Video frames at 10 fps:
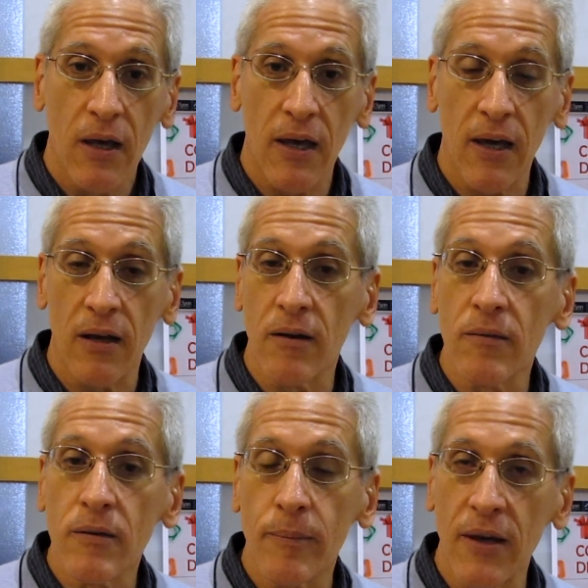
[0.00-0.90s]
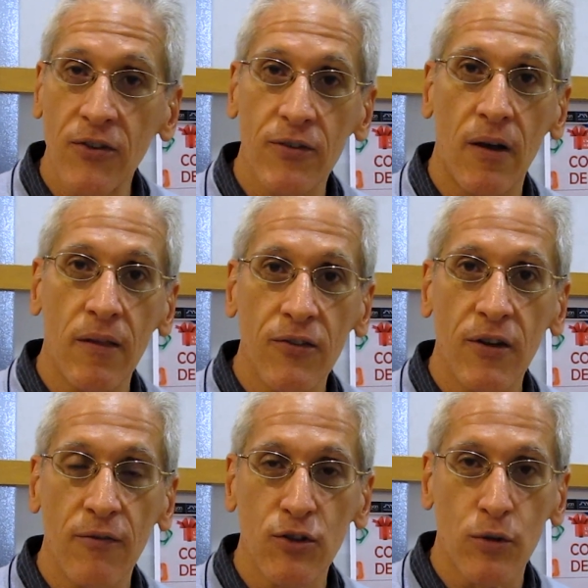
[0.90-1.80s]
And based on this
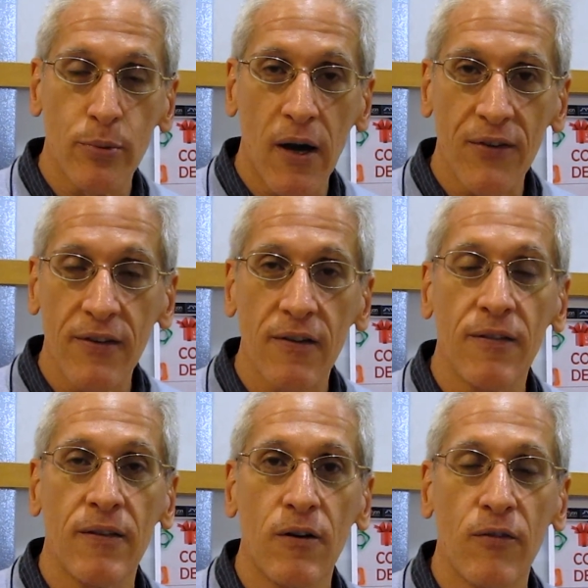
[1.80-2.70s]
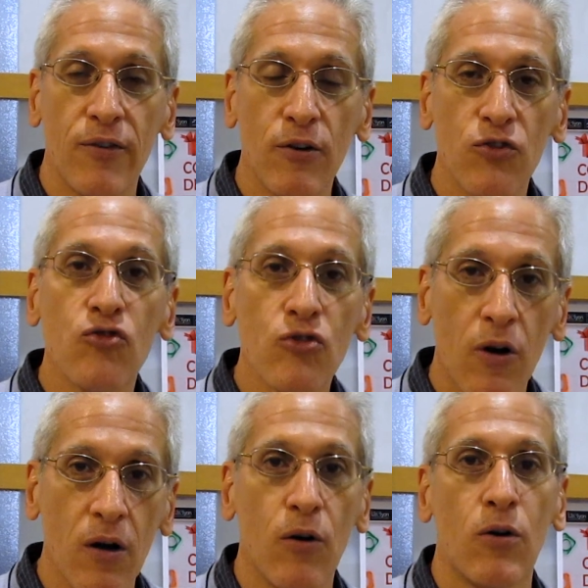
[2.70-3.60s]
individual process, there are very
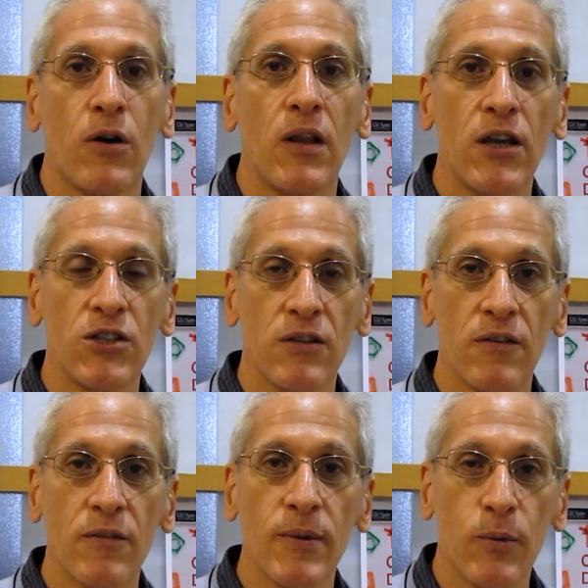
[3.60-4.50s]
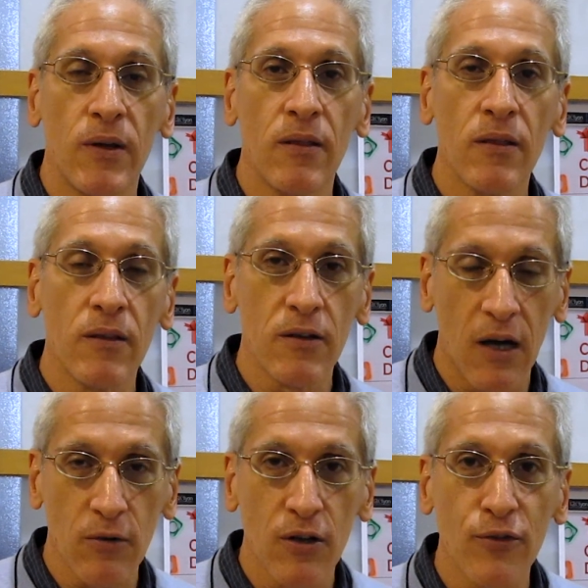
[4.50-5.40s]
strong correlations between the
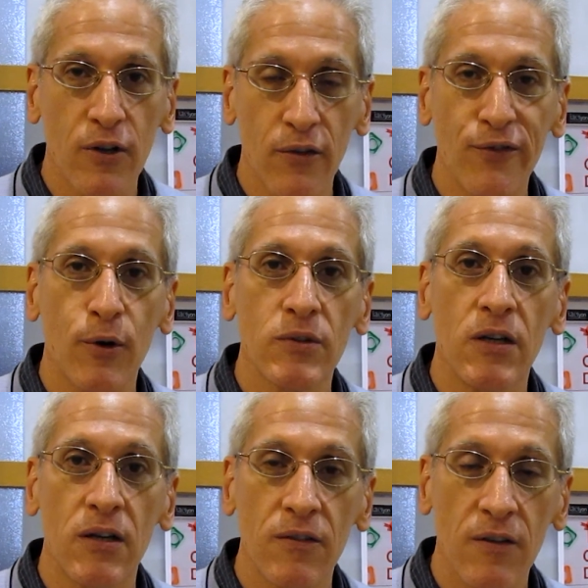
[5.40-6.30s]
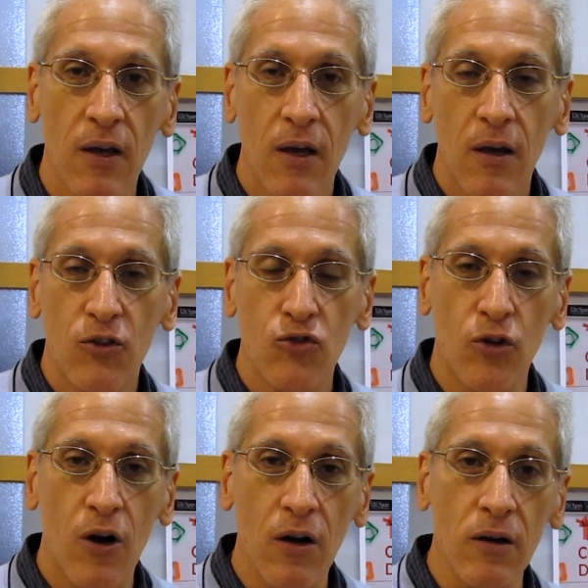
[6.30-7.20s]
downconverted photons.
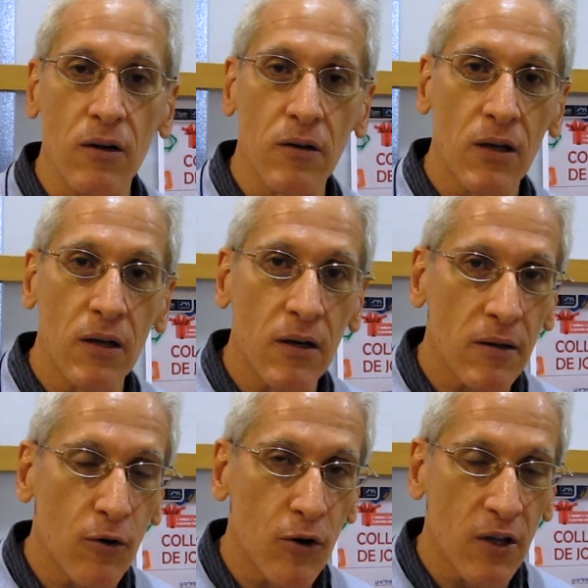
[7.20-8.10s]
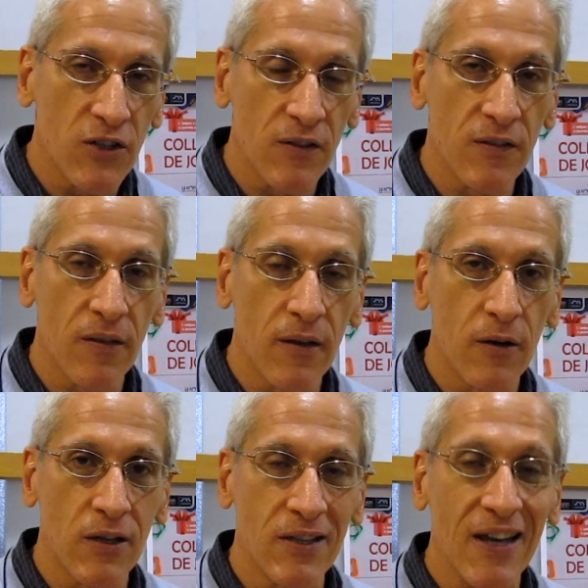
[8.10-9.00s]
Strong uh, correlations in
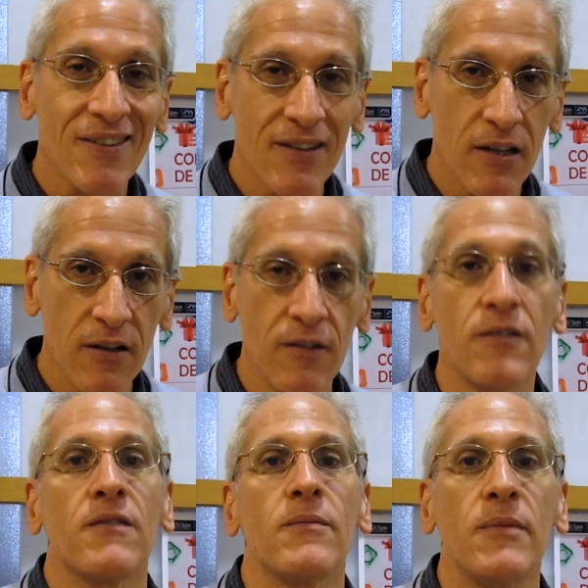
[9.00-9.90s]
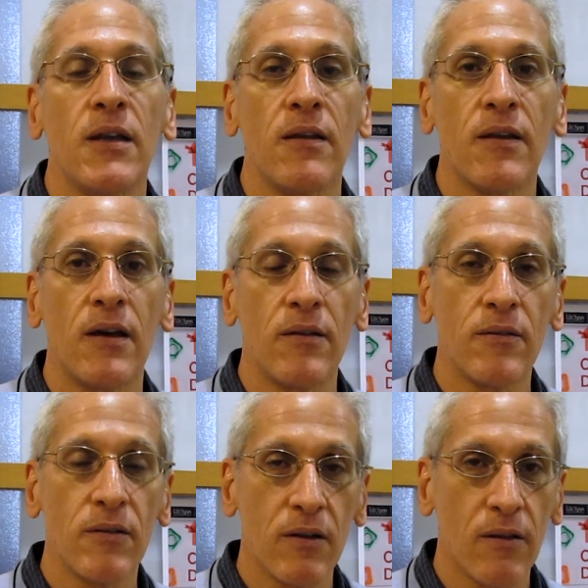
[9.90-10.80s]
their intensities, meaning that
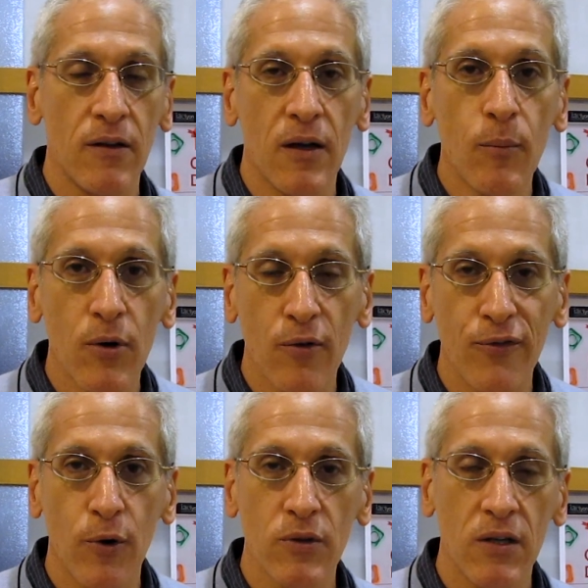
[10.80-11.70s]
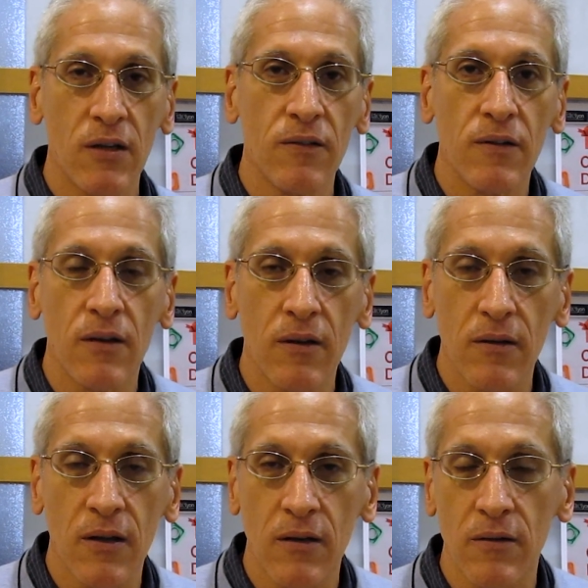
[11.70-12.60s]
the number of photons
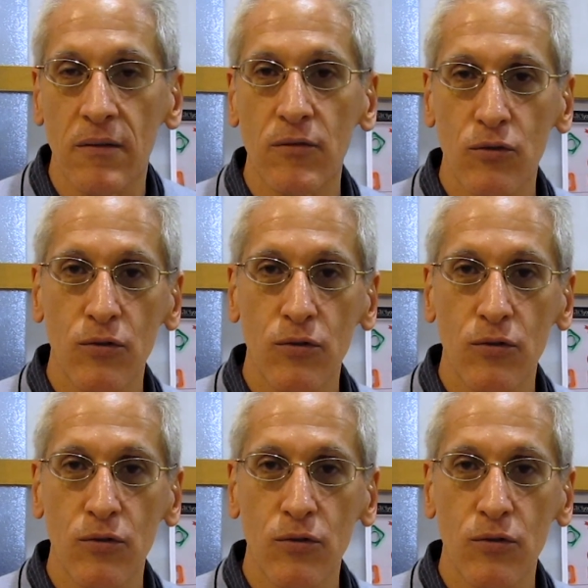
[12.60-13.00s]
in, in